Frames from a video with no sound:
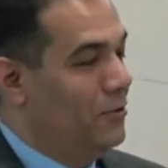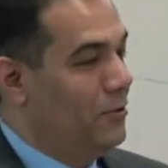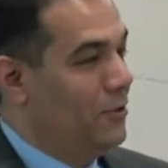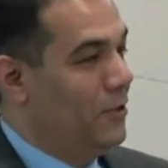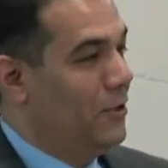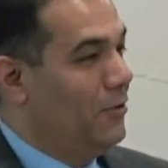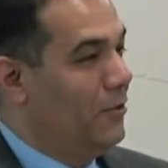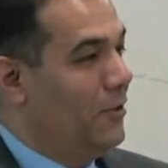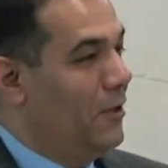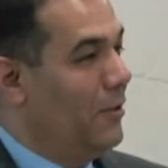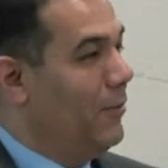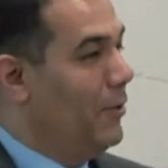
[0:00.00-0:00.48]
So
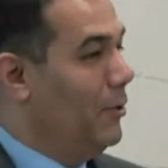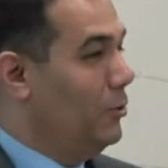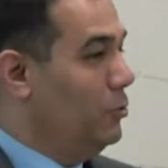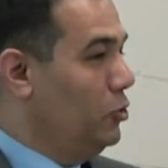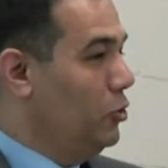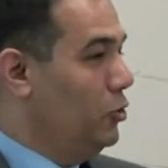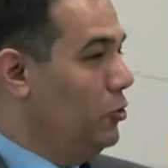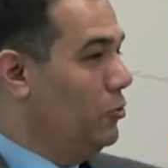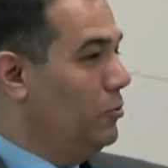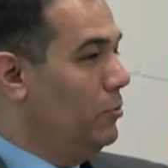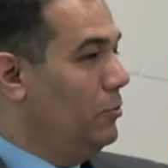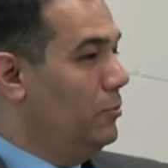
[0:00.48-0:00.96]
how about
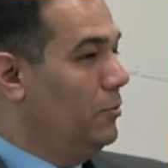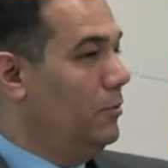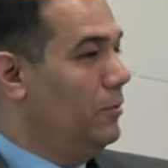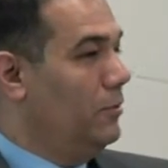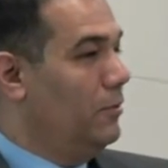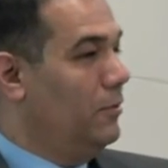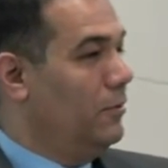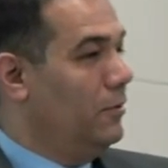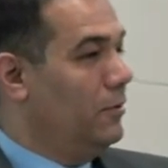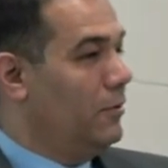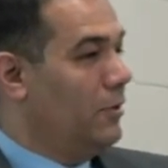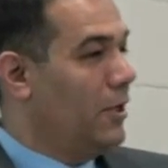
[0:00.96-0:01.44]
you?
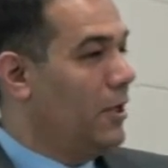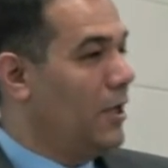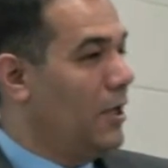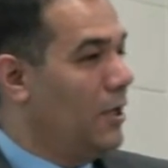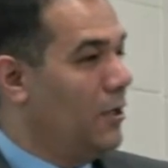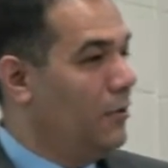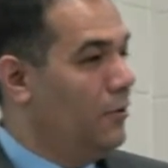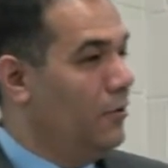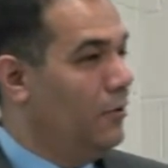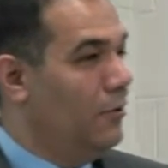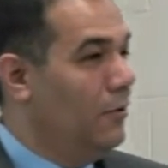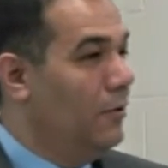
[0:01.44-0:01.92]
Can
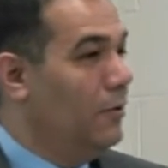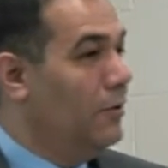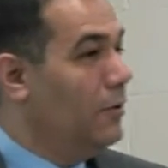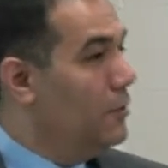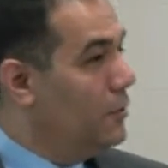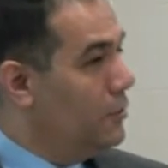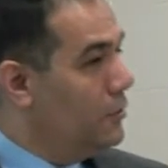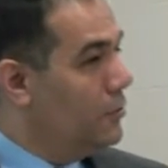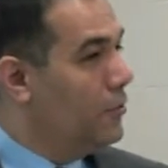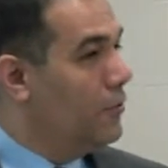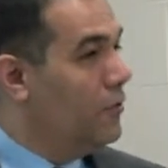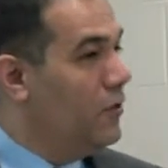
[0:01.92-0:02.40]
you?
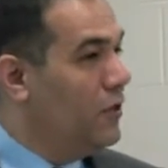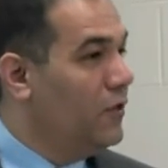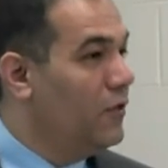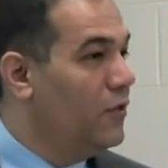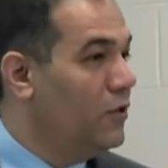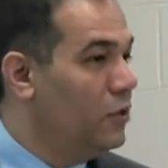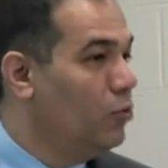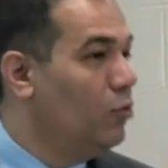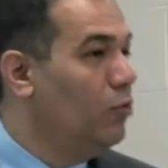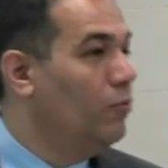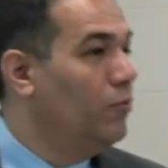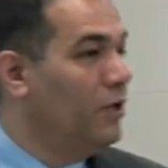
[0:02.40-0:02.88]
So you think
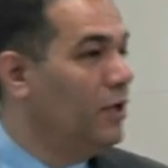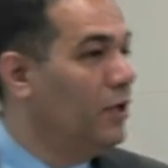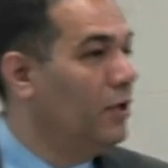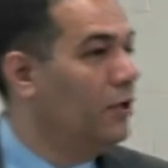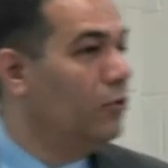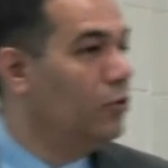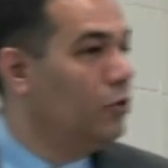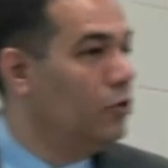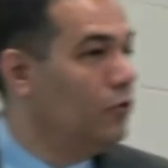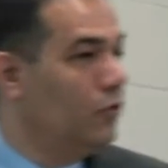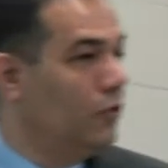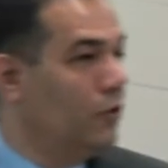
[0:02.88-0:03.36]
this would be
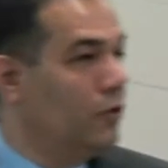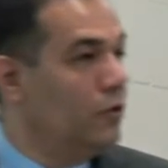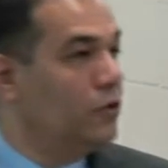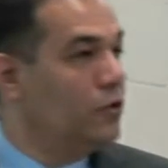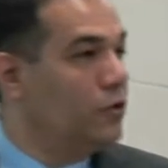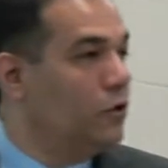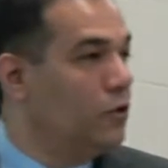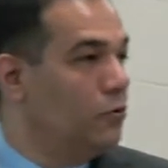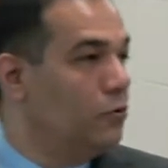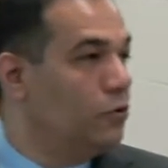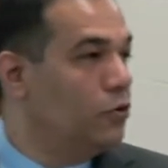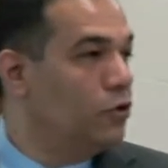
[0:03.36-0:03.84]
a useful
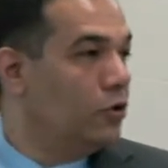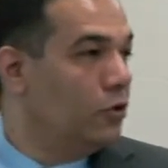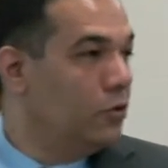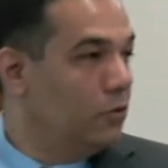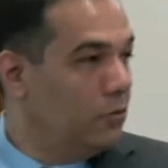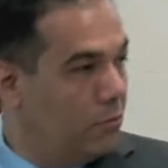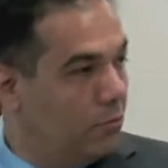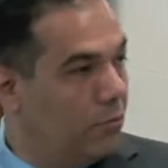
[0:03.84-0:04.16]
solution?